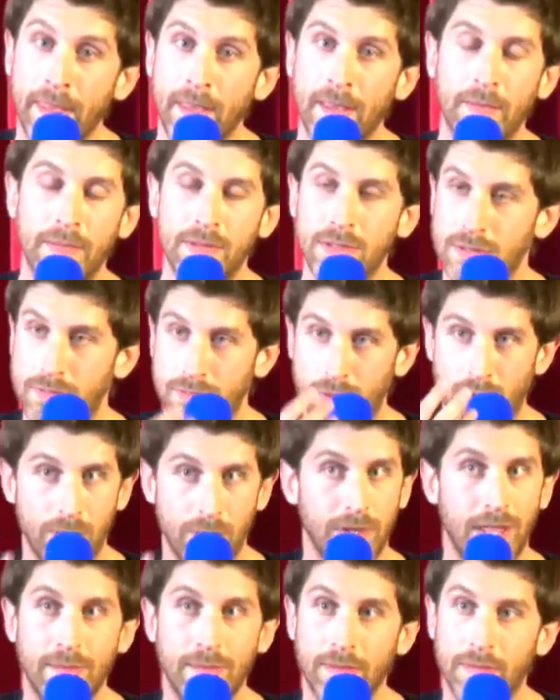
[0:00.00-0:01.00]
This is not
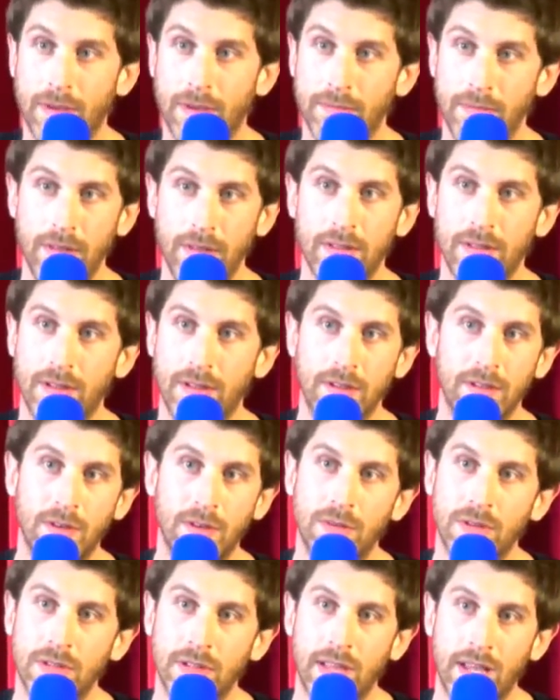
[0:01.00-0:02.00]
blaming my mother. Like, no
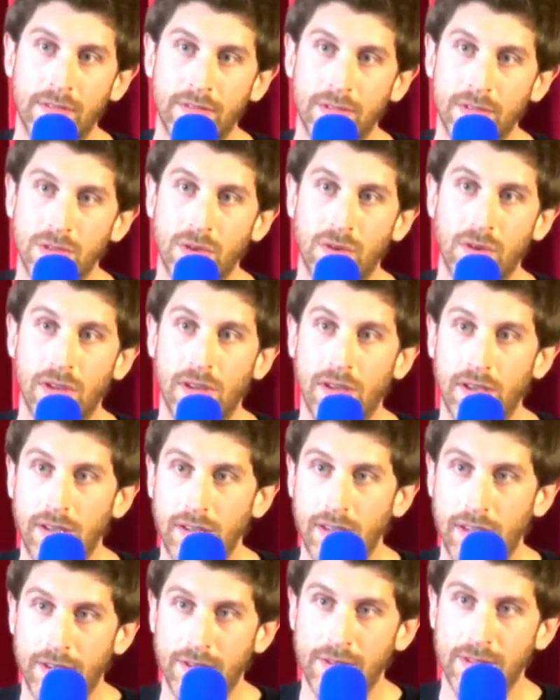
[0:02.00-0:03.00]
one had ever taught her
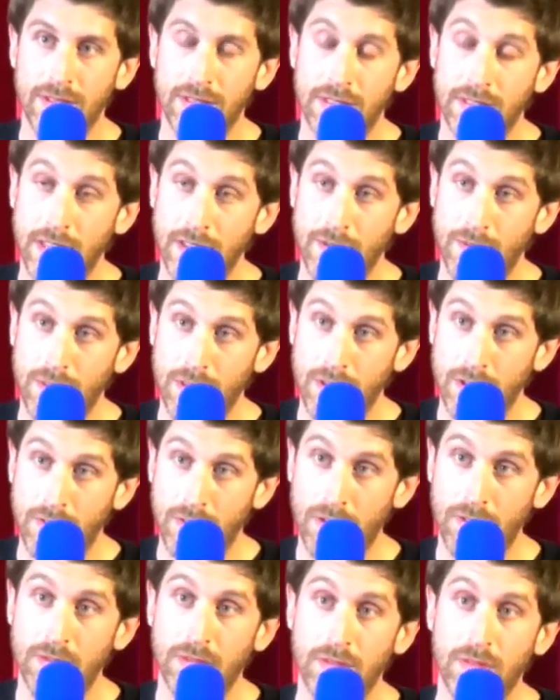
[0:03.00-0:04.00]
how to stay with her
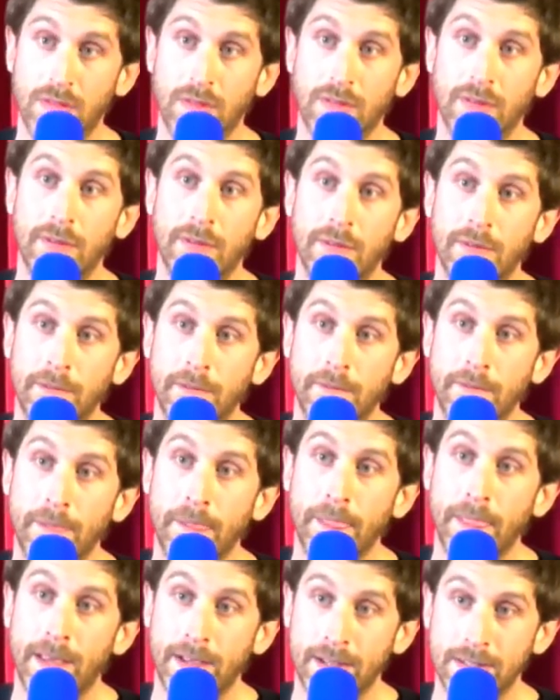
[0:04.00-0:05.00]
own
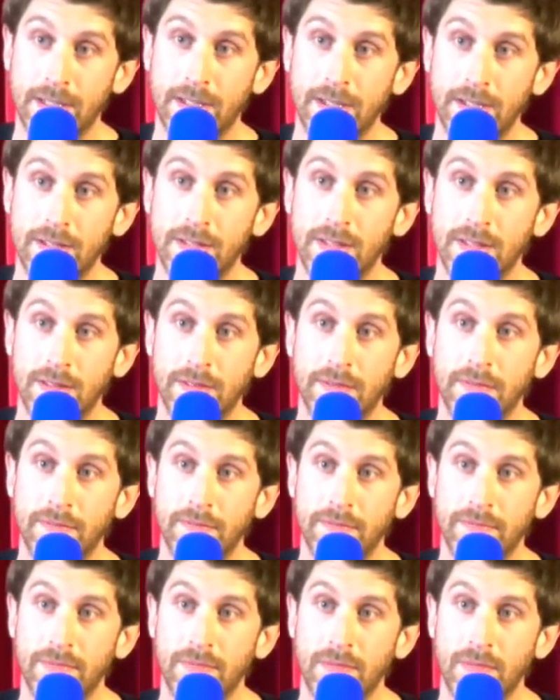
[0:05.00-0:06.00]
anxiety,
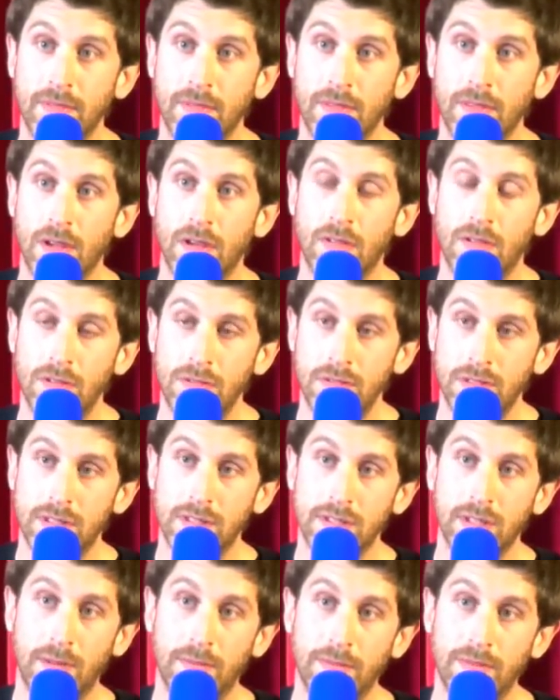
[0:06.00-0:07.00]
her own
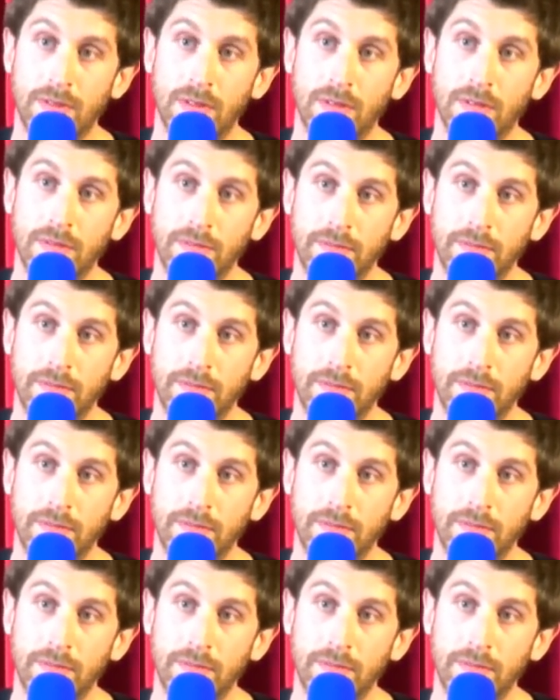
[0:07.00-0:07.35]
discomfort.